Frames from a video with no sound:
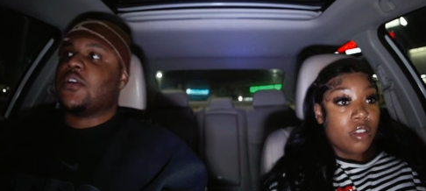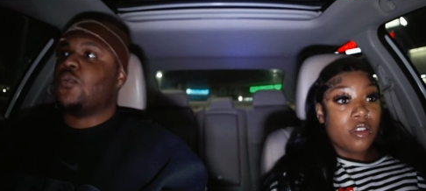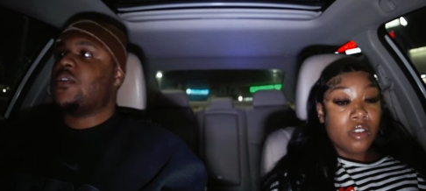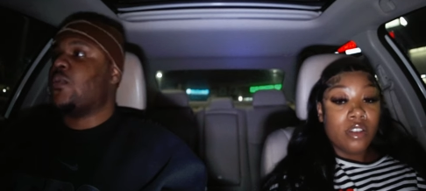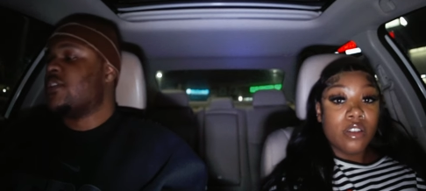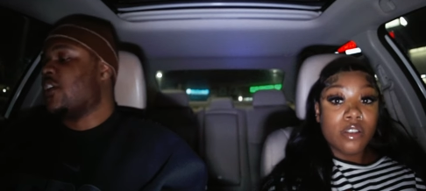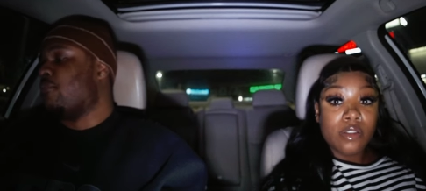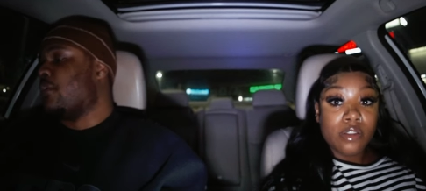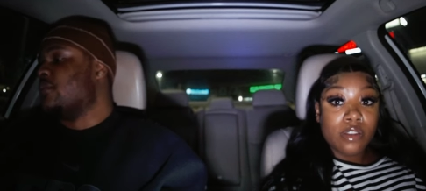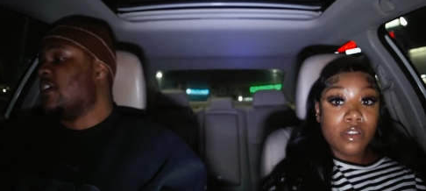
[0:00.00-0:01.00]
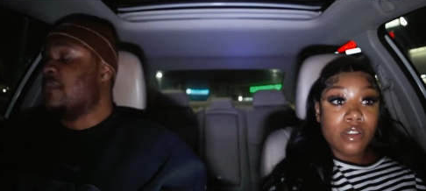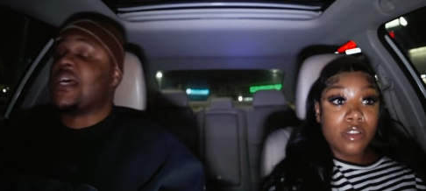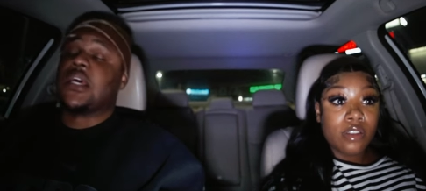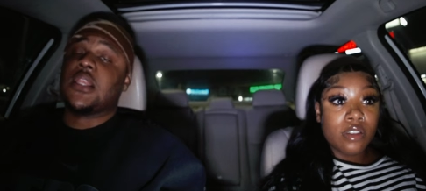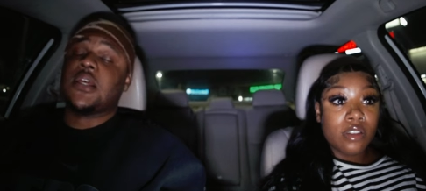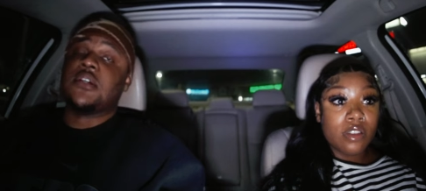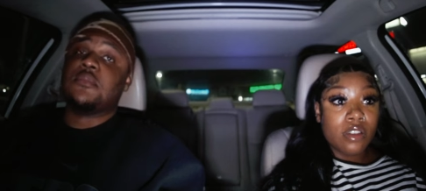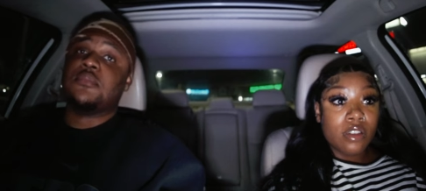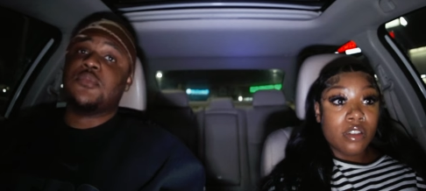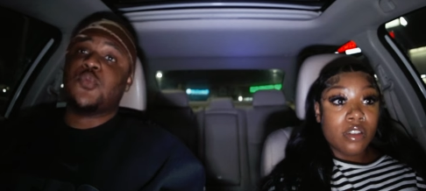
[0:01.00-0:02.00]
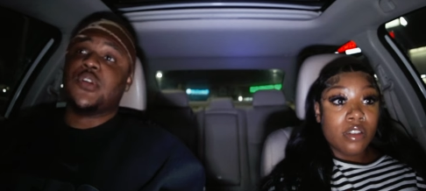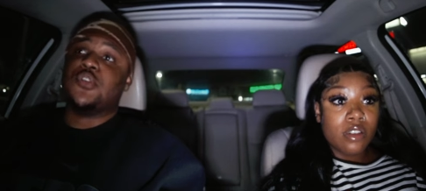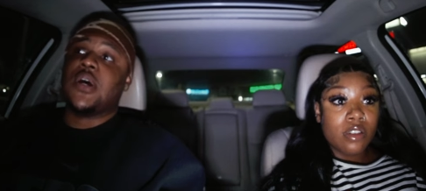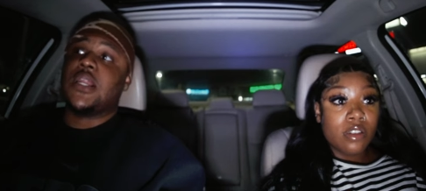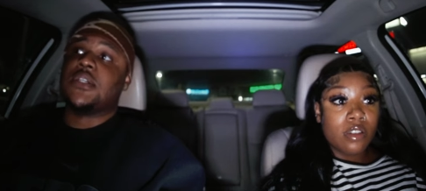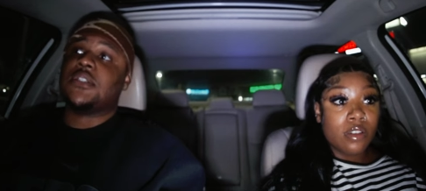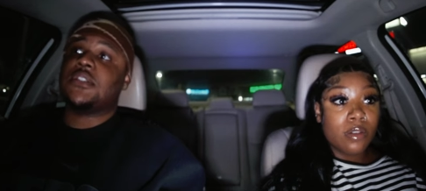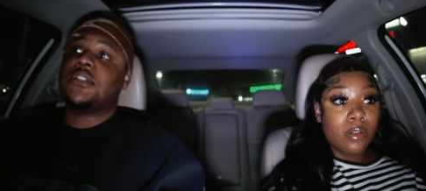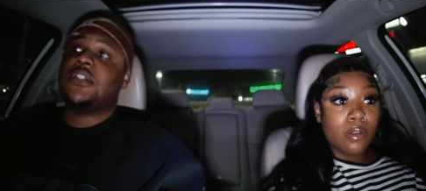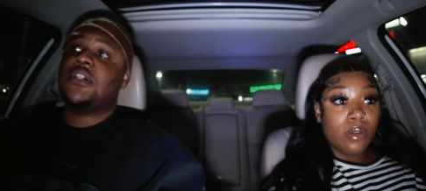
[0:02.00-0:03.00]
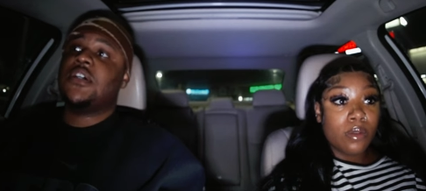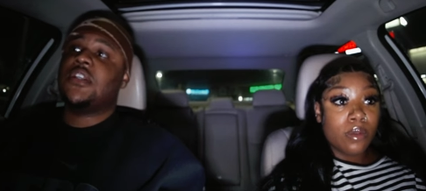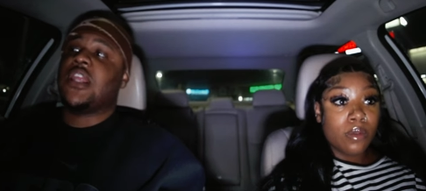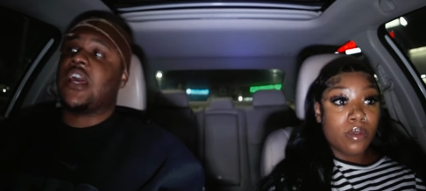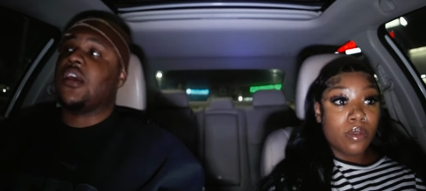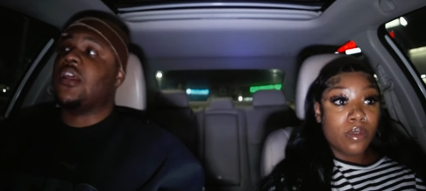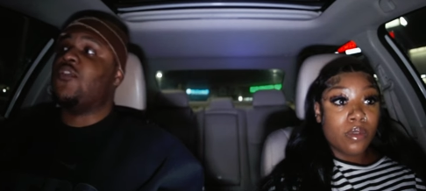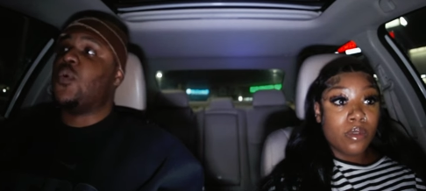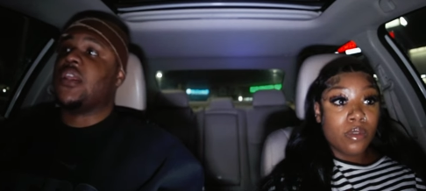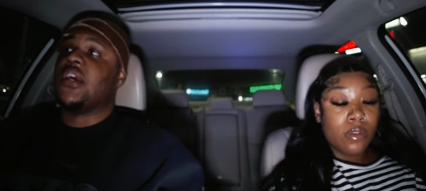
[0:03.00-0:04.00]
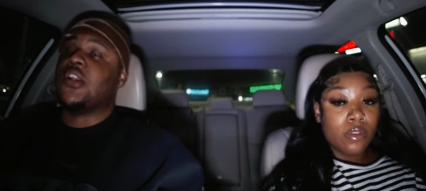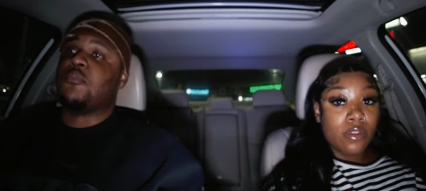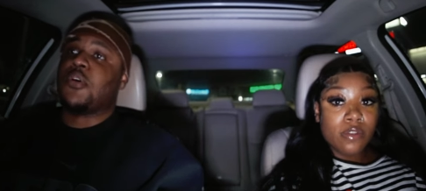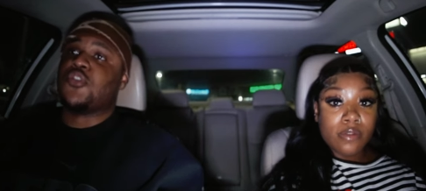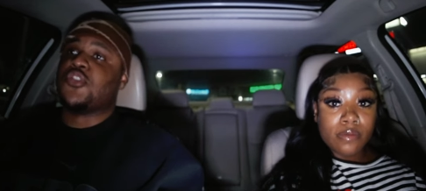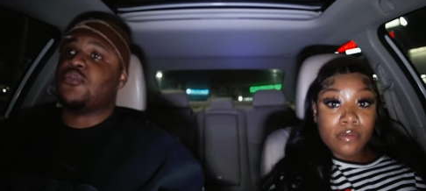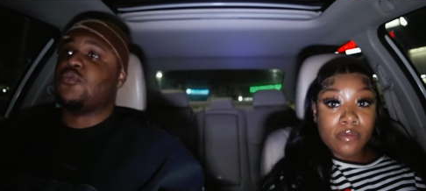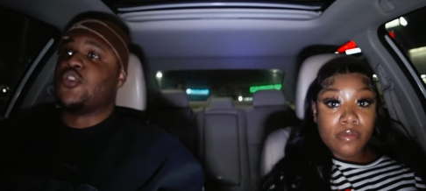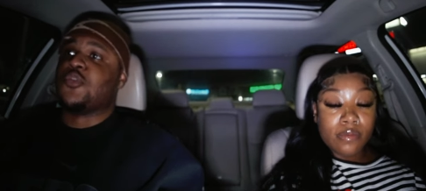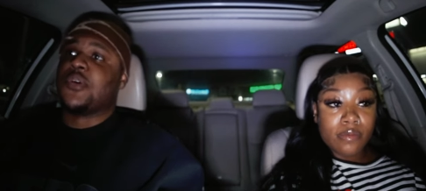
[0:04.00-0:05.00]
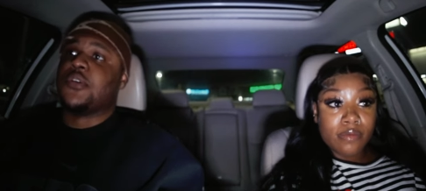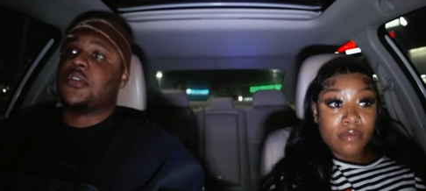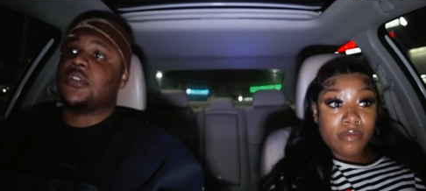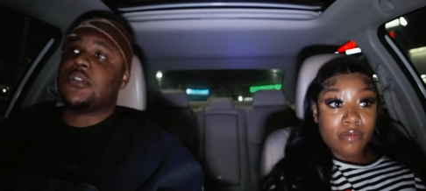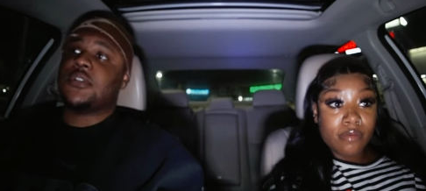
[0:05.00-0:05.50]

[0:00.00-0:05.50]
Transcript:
Speaker 1: So what's what's your pro tips at a club when you gotta like if you want a nigga to approach you, what you be doing?